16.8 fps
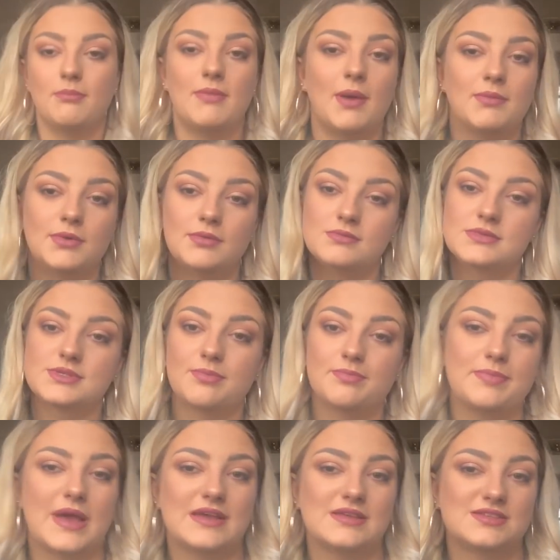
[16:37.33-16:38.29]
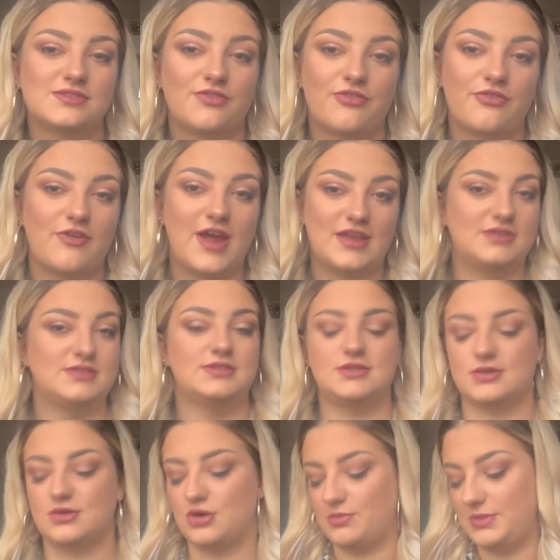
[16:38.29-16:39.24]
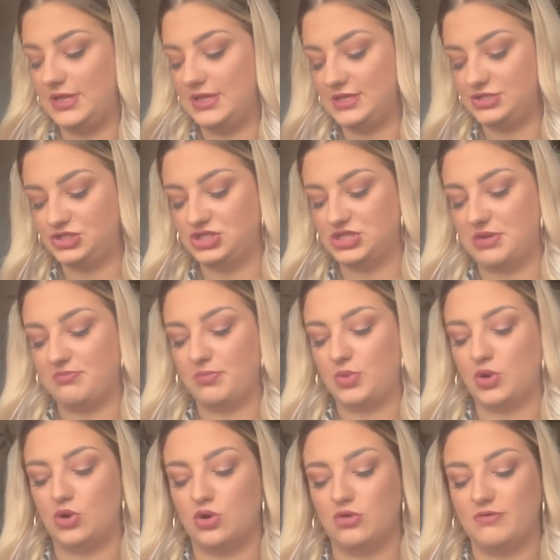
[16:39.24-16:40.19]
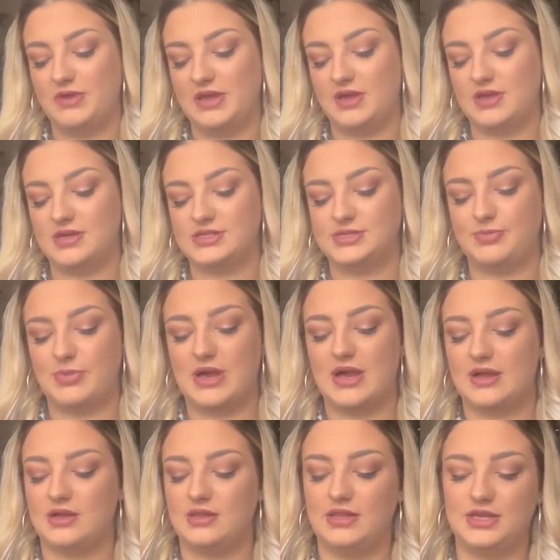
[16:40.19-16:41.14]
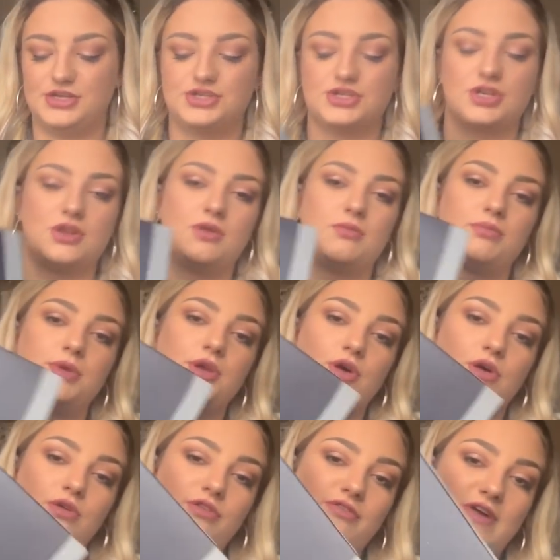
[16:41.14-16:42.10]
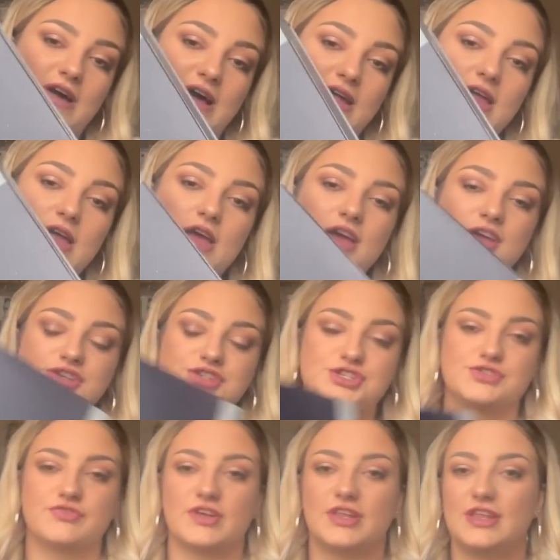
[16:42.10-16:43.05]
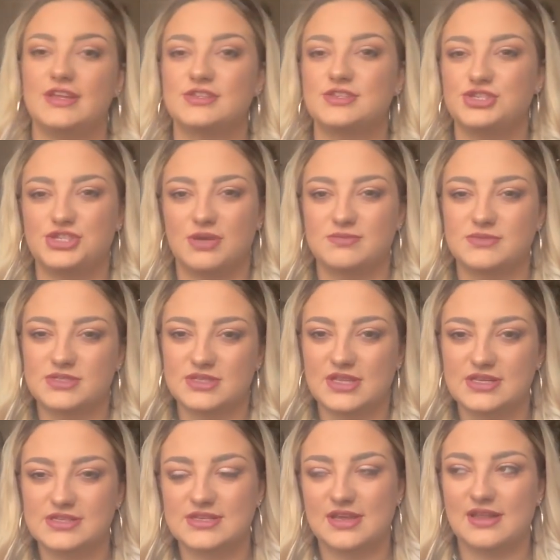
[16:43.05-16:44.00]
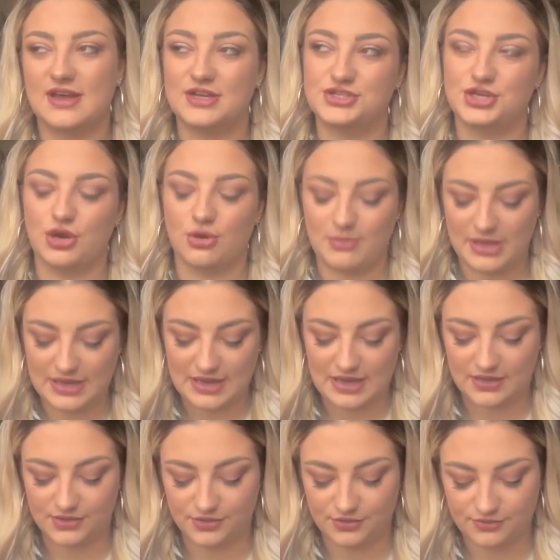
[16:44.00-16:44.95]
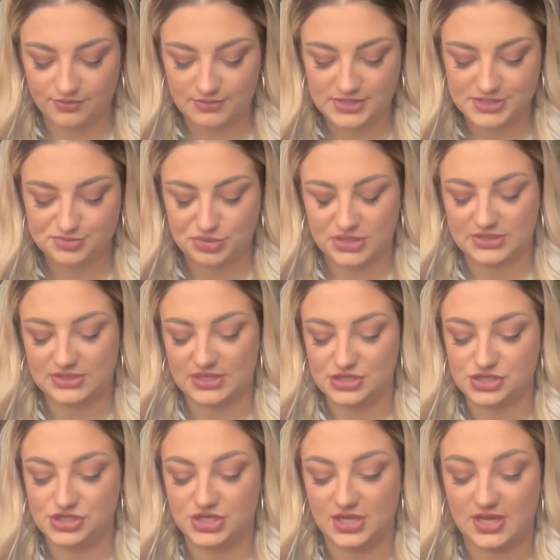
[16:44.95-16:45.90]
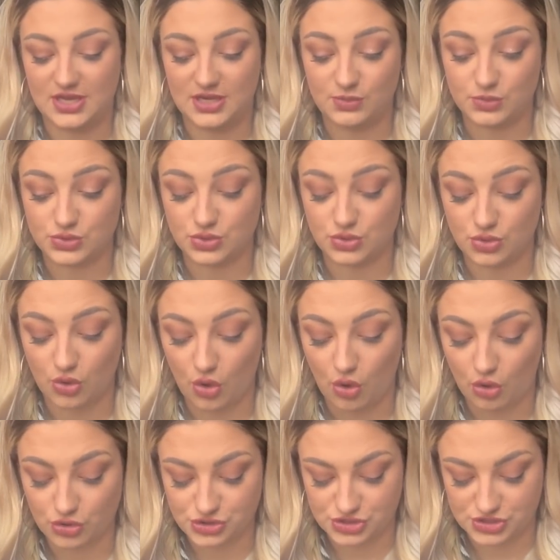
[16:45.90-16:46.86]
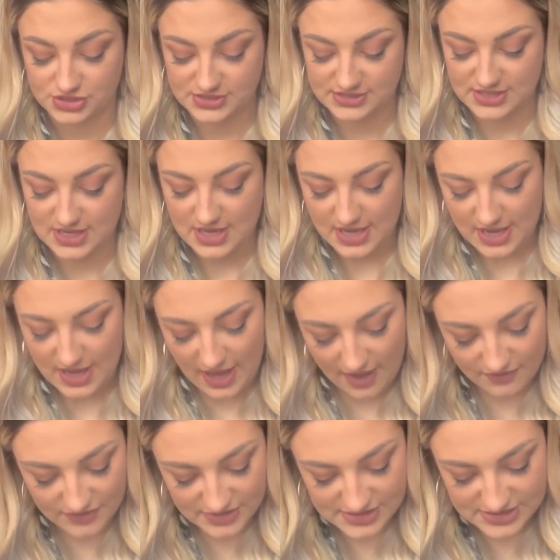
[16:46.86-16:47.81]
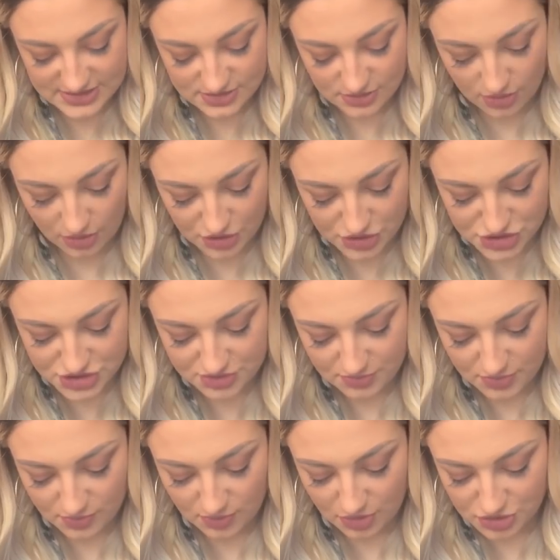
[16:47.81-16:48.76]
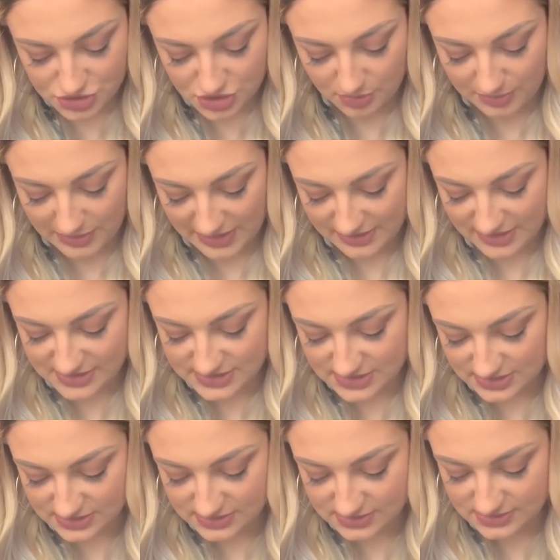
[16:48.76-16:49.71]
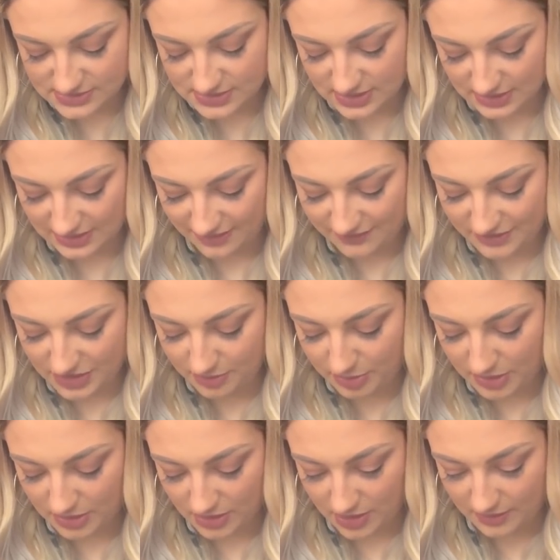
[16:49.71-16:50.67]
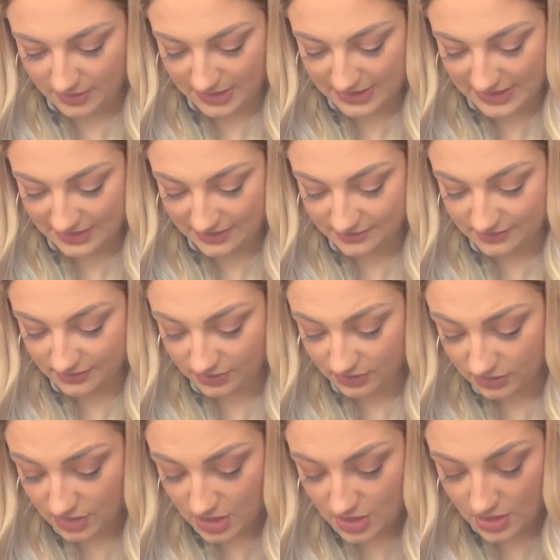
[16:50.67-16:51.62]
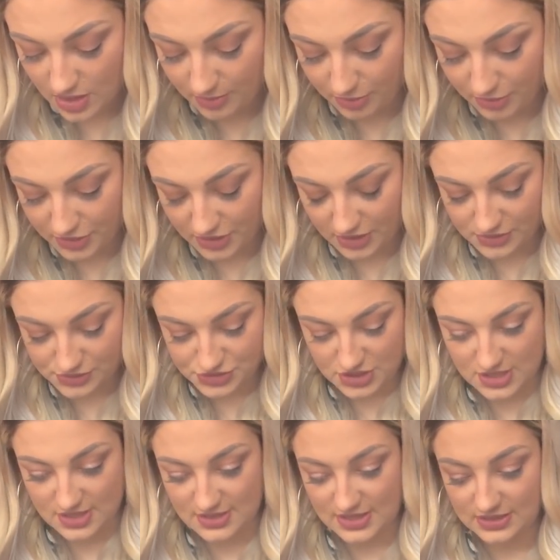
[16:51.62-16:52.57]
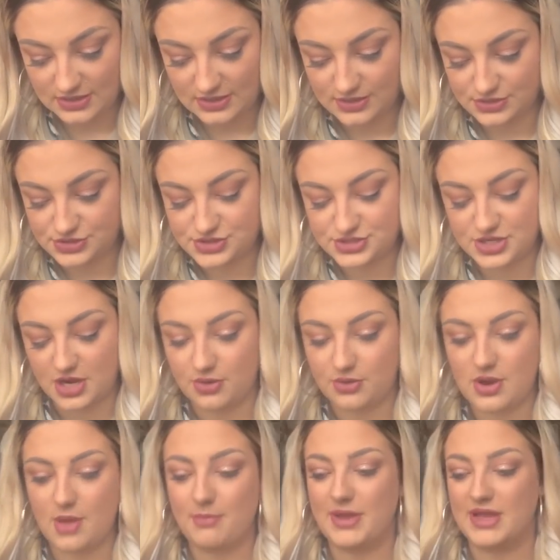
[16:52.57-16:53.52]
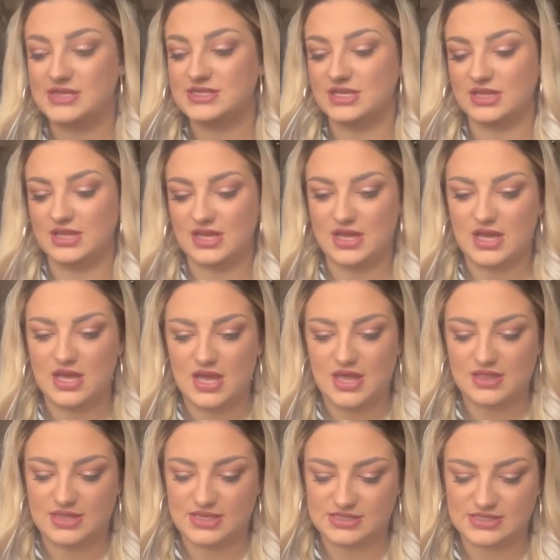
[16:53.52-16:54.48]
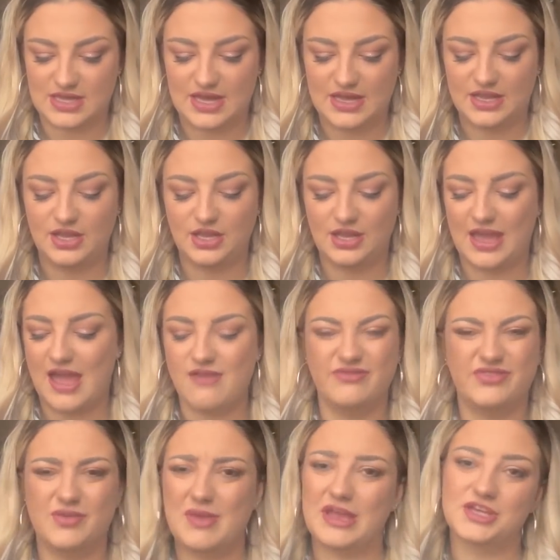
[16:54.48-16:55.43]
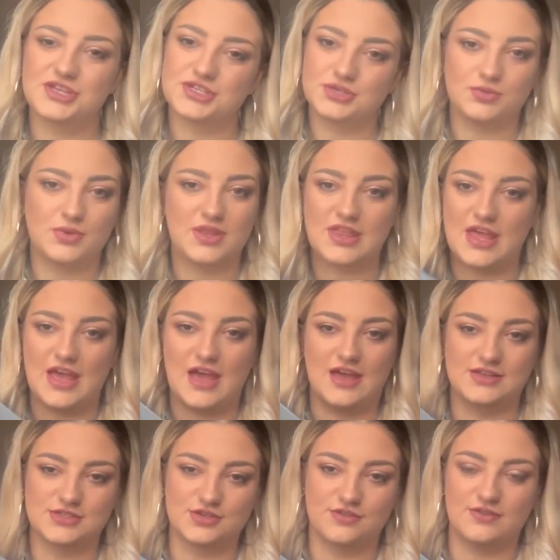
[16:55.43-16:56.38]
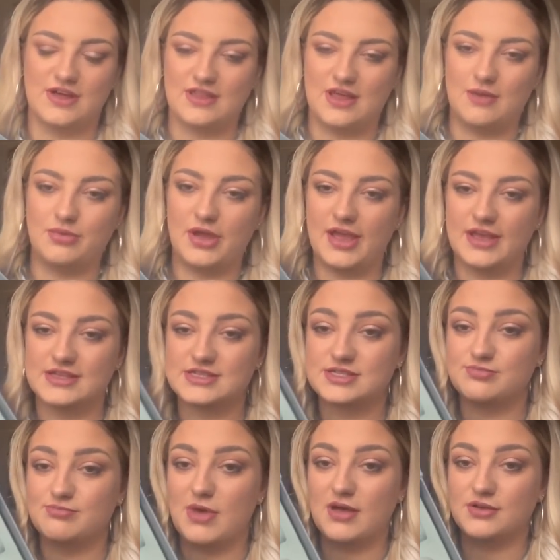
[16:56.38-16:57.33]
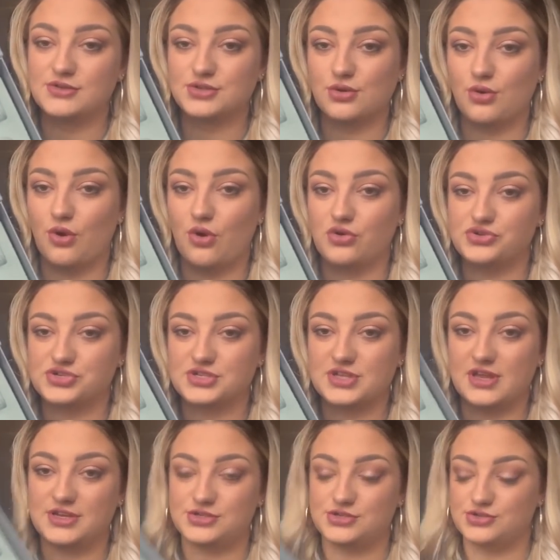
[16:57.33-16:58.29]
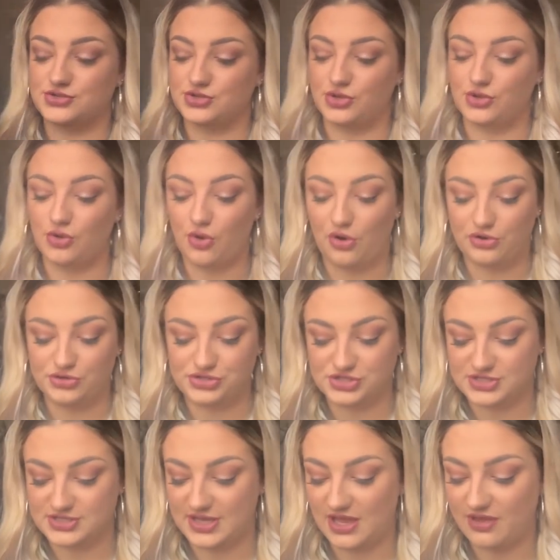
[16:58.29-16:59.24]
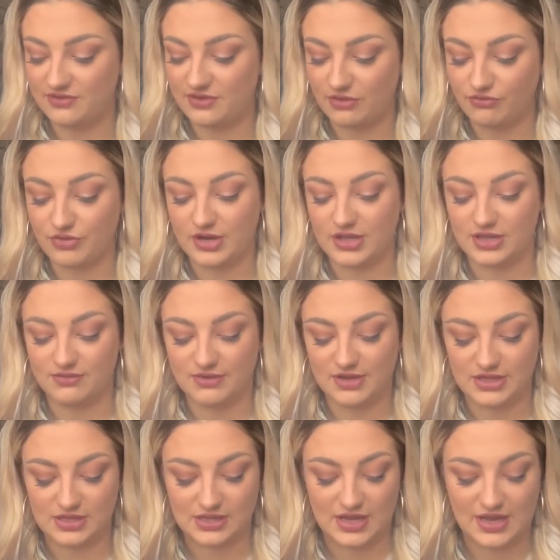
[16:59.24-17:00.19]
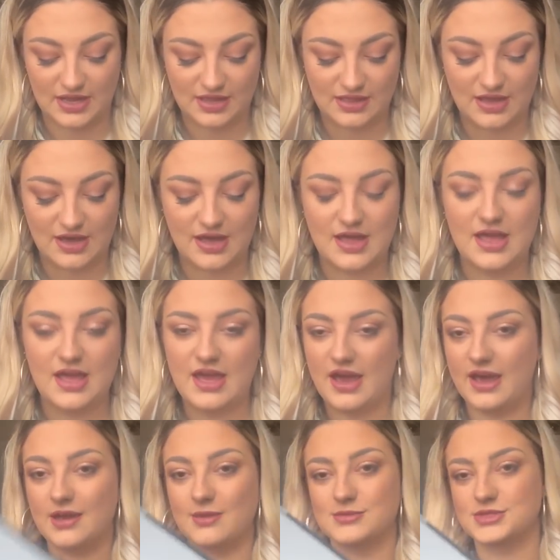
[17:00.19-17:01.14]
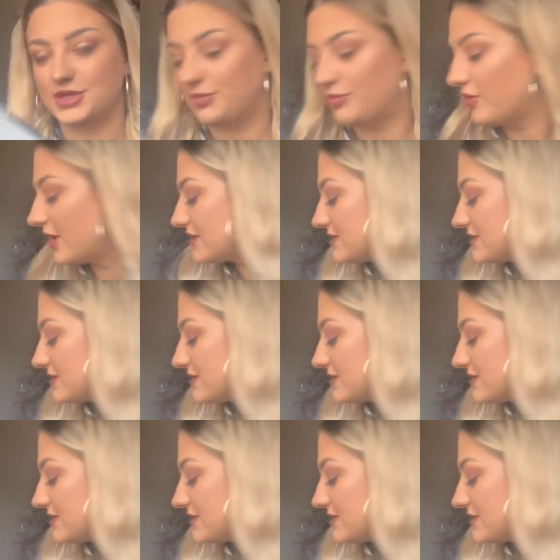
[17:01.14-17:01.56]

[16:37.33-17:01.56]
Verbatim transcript: My mum's best friend got me this Gemporia Spa Collection Purify. She's really into gems and things like that and she got me a candle from this brand last year and it was gorgeous. And this has got a shimmer wash, a bath essence, a lavender pillow, a candle, a body lotion and then a little stone. And basically there's like, you get information with it and stuff like that but it smells gorgeous and it's just a gorgeous gift. I really, really like that and I'm super